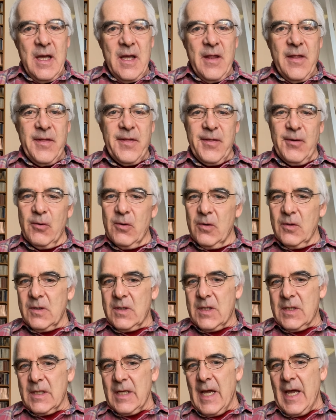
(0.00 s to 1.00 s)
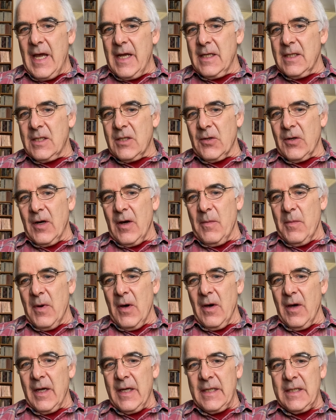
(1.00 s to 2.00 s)
thoughts that enter our
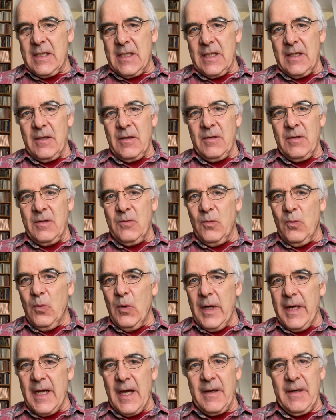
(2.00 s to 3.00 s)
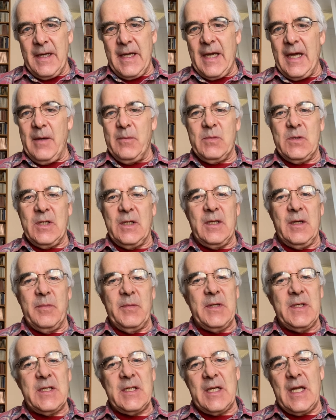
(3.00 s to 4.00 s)
minds and we don't capture
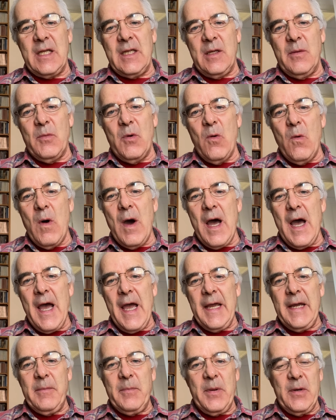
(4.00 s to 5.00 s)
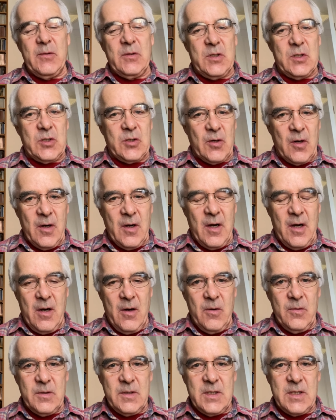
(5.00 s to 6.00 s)
them and send them away, build
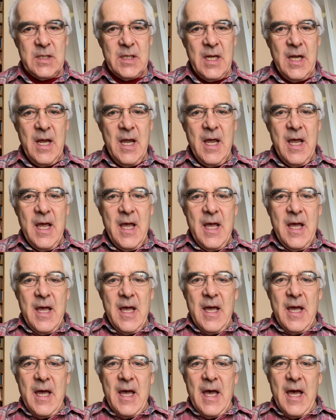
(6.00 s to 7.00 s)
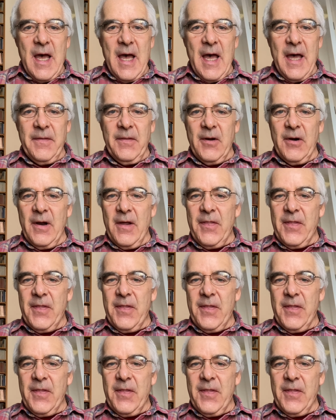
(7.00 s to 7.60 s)
strongholds. And there are